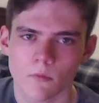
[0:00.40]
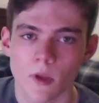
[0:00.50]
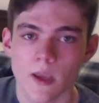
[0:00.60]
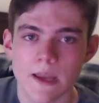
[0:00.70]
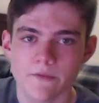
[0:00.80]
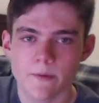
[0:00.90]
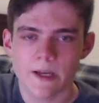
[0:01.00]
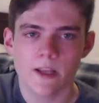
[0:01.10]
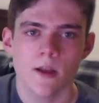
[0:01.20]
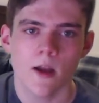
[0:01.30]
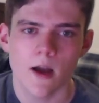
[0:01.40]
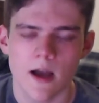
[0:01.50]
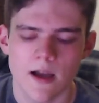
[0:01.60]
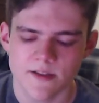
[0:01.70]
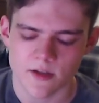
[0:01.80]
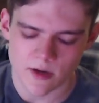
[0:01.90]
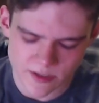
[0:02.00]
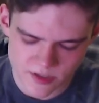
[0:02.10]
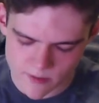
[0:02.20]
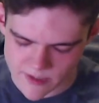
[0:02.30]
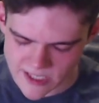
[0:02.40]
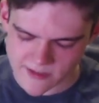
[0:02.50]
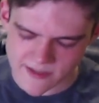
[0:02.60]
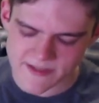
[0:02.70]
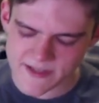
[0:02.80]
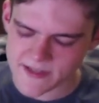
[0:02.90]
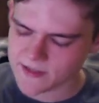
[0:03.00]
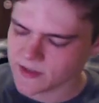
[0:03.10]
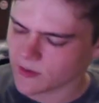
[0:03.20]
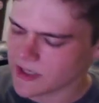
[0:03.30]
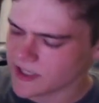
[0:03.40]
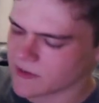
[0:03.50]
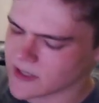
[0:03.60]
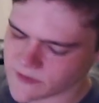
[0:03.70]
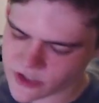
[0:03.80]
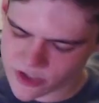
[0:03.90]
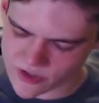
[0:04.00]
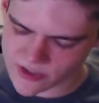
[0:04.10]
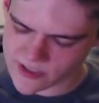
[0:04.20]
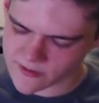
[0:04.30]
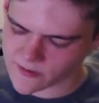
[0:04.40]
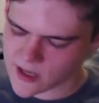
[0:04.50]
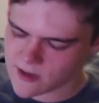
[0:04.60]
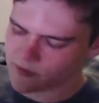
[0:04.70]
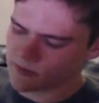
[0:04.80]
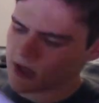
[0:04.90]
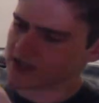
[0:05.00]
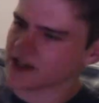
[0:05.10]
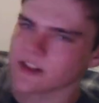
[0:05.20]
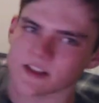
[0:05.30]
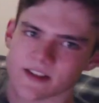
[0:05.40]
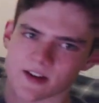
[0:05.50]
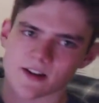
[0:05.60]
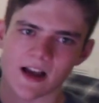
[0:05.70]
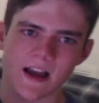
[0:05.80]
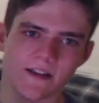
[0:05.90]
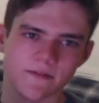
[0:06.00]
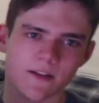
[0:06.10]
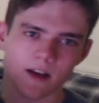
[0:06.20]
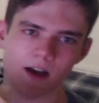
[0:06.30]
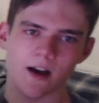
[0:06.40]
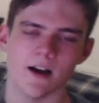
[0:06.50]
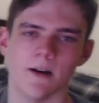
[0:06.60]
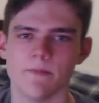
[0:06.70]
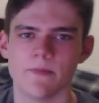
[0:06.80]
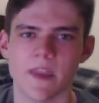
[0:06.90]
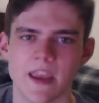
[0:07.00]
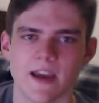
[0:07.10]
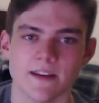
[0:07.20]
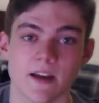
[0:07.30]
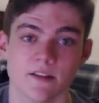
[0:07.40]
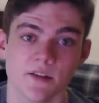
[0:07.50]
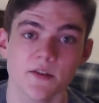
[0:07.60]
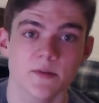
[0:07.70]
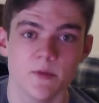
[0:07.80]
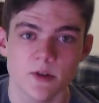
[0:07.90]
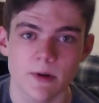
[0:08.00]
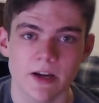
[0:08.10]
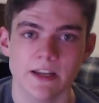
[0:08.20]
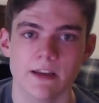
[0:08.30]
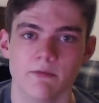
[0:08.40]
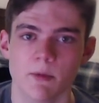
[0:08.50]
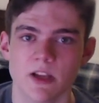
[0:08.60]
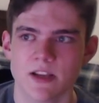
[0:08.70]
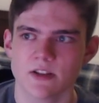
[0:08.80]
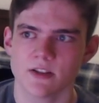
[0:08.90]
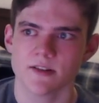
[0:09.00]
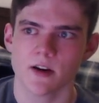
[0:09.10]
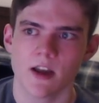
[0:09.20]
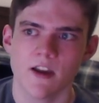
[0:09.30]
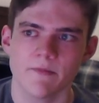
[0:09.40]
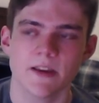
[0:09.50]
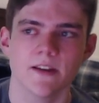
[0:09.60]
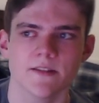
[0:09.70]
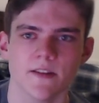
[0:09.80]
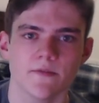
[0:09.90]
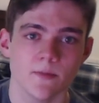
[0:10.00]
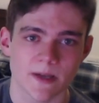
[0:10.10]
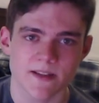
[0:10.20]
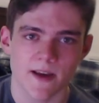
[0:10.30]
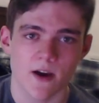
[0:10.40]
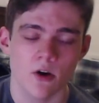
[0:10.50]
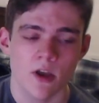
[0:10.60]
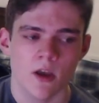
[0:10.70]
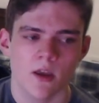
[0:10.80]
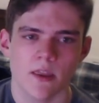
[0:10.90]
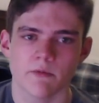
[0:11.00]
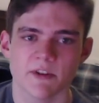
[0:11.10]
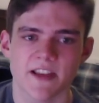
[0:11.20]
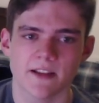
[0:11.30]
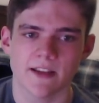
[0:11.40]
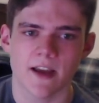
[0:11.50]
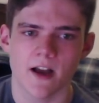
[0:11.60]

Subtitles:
Hey everybody, so I just got my Yeezy 2020 Vision hoodie from Los Angeles Archive. And I was a little spooked about getting it from Los Angeles Archive because a few months ago they were selling